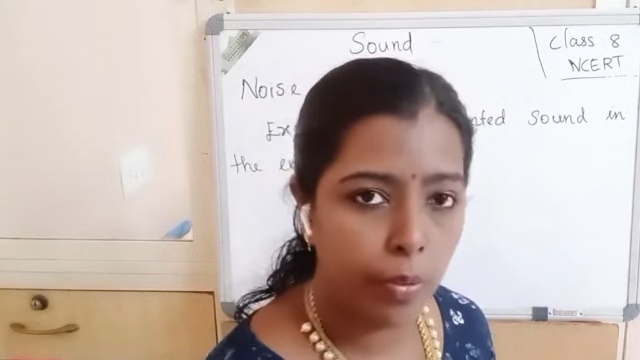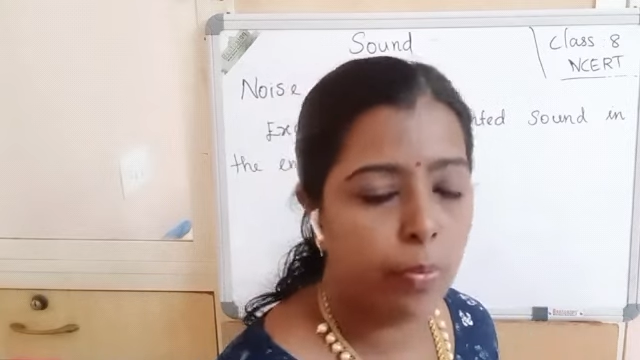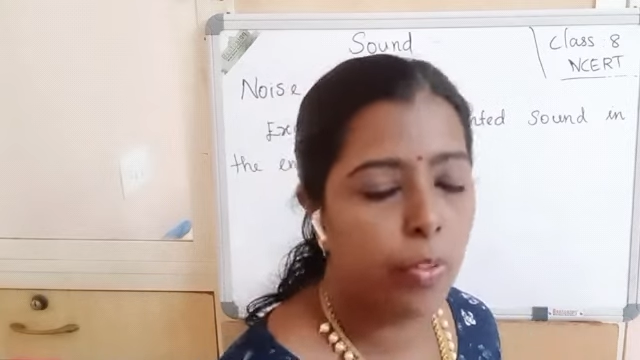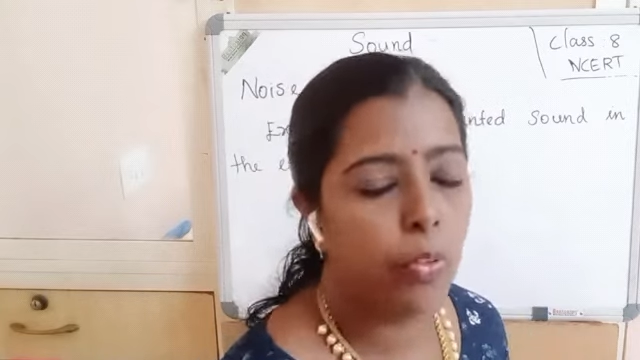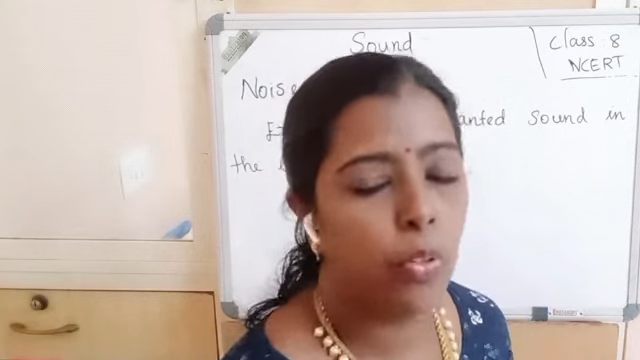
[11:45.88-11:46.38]

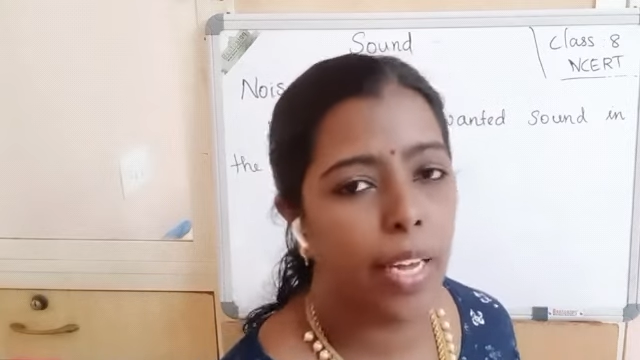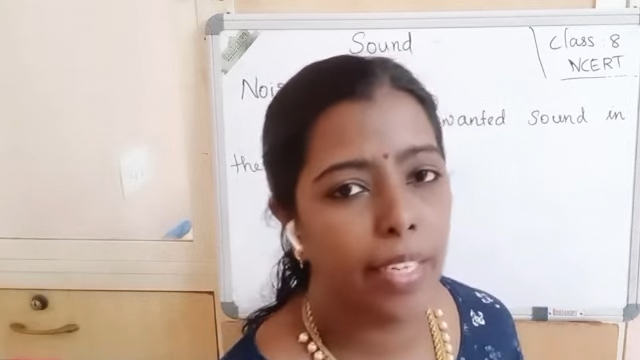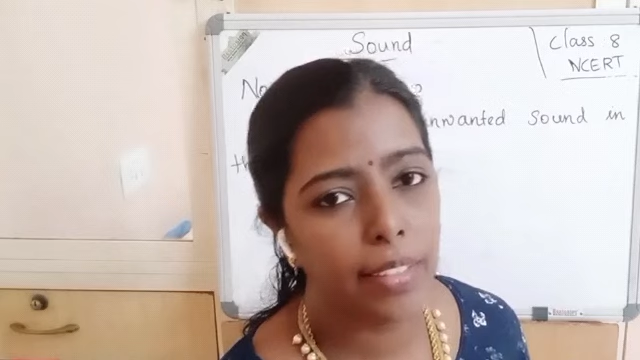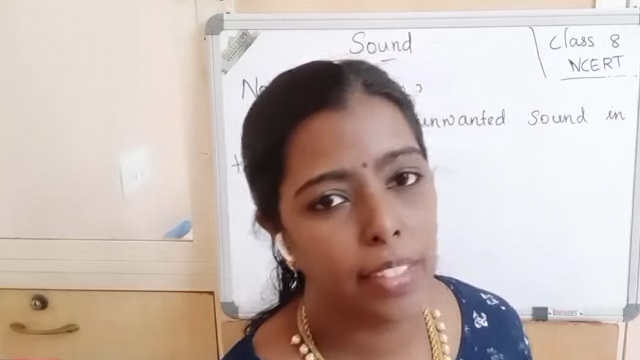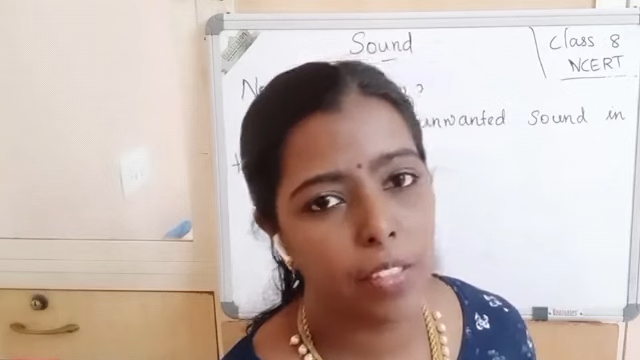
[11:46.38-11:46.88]
you
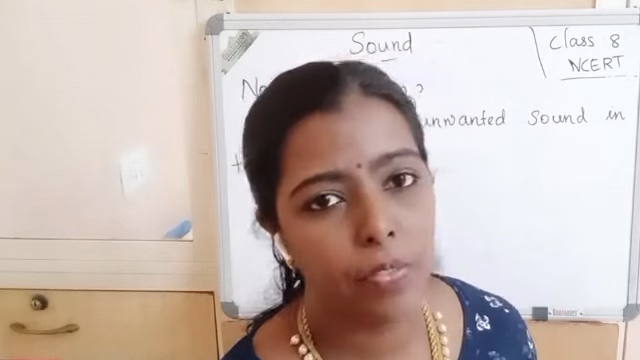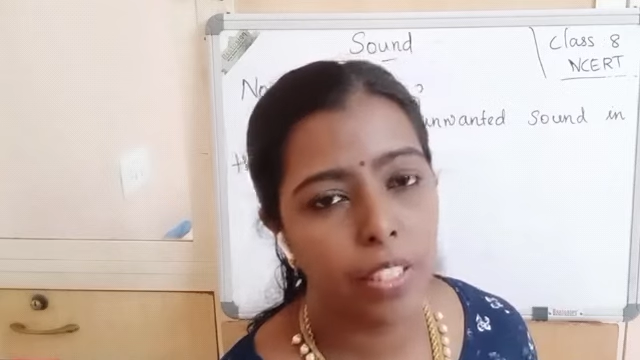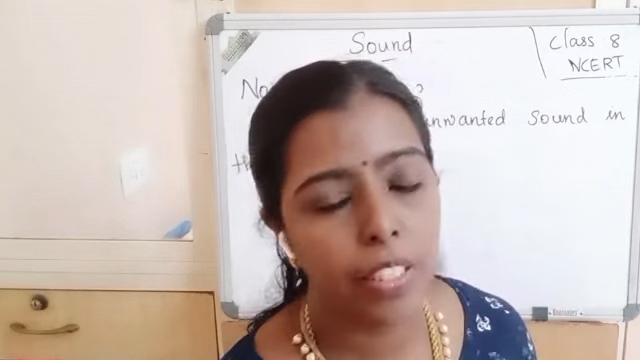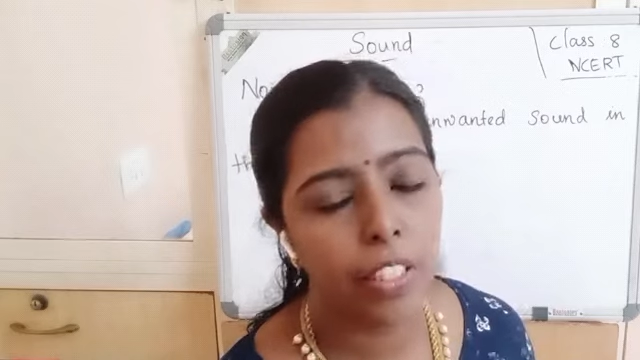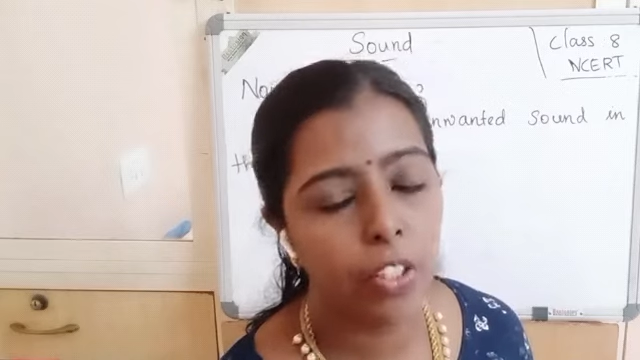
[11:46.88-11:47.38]
like this
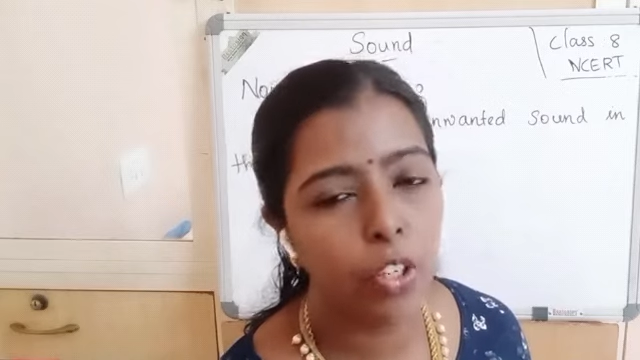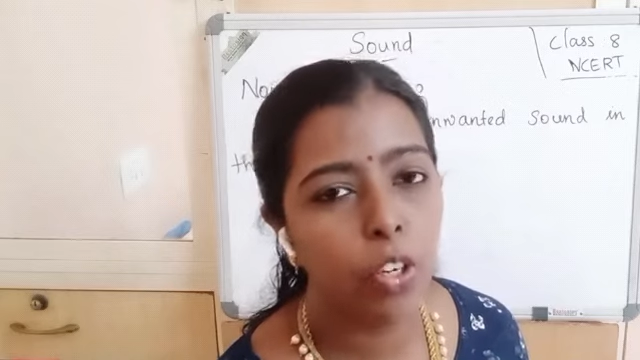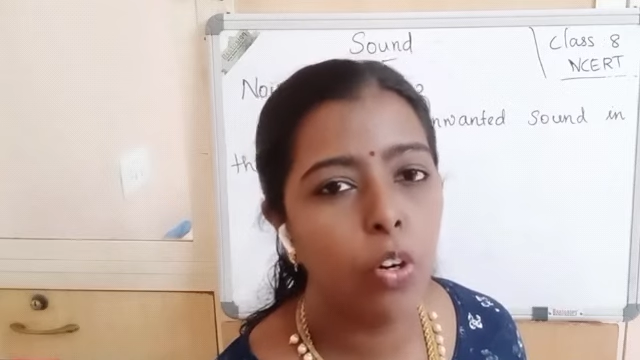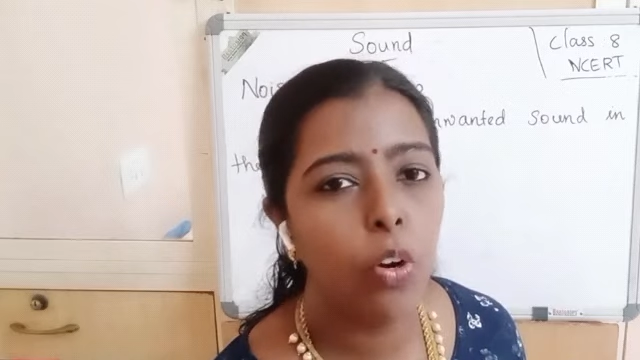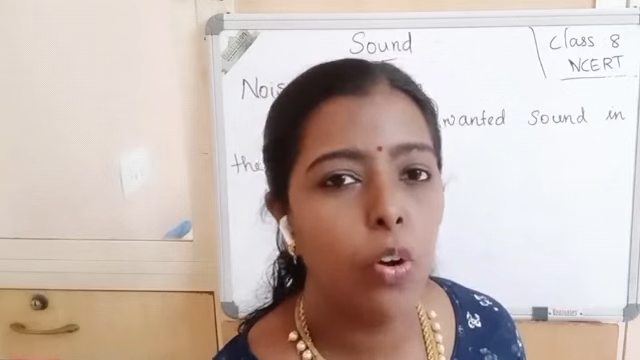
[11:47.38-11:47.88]

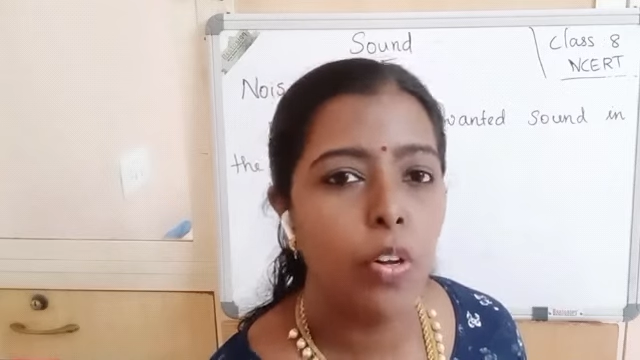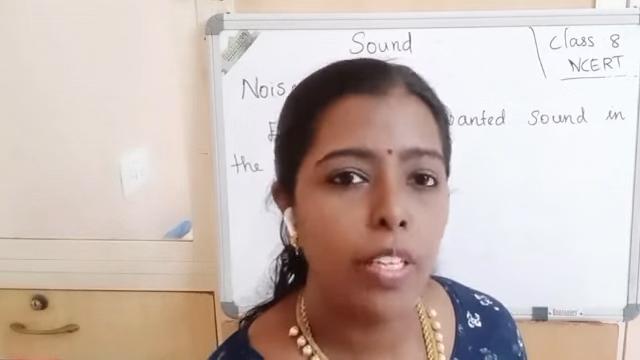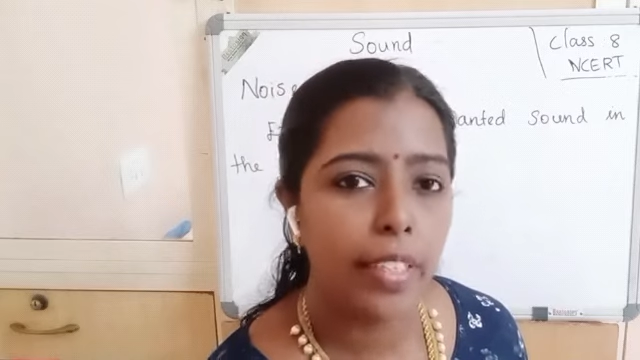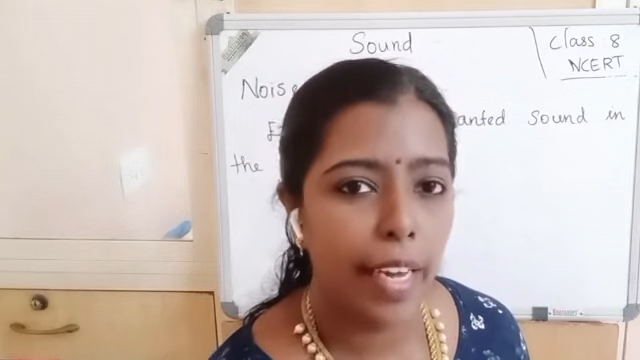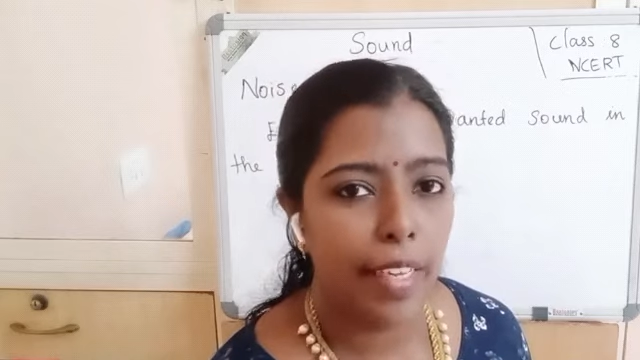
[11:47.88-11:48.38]
video.
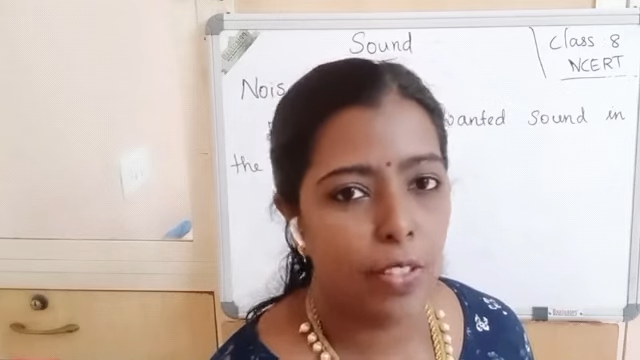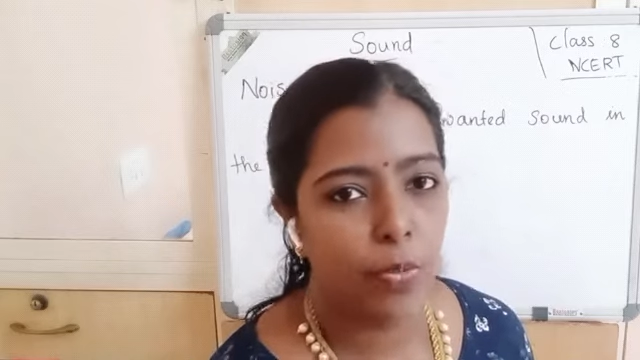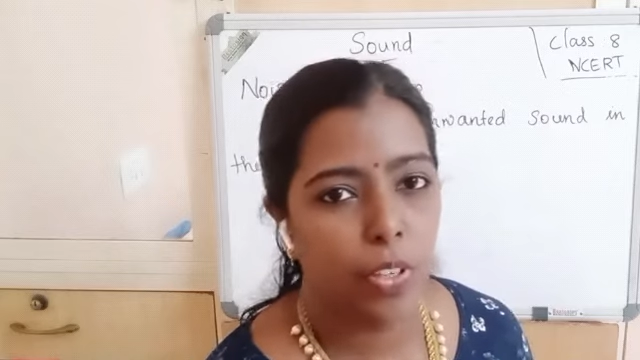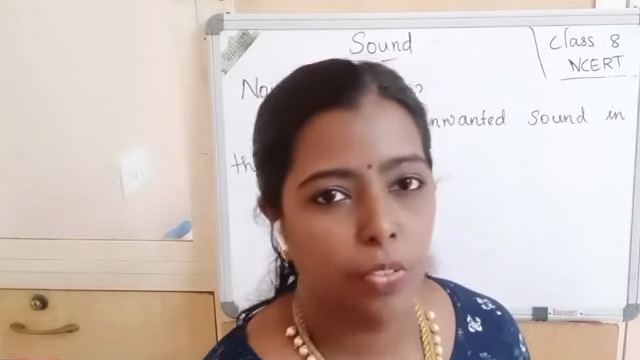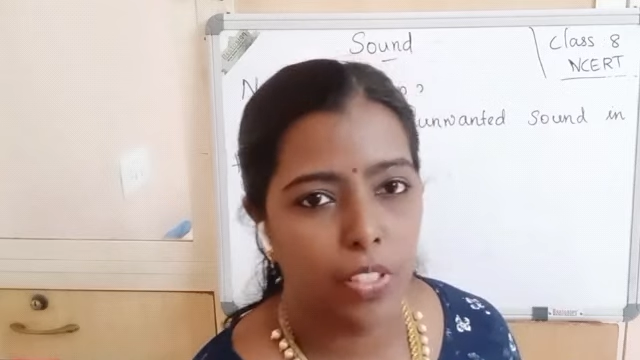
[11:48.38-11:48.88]
Thanks
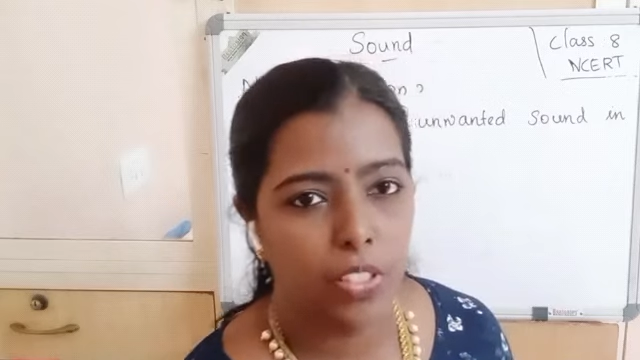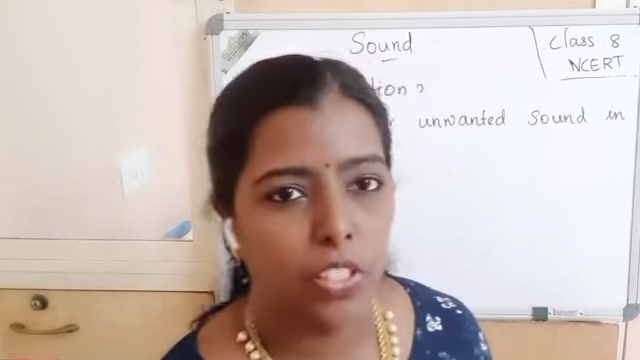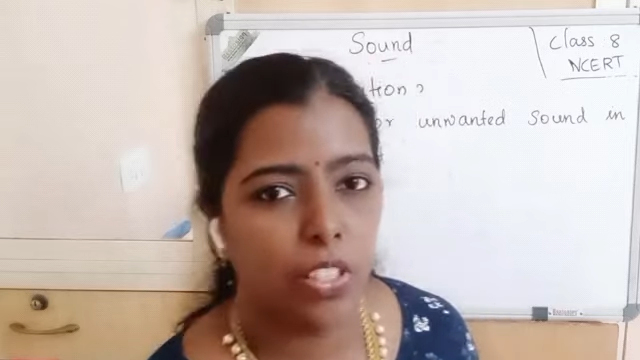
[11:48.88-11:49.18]
for watching.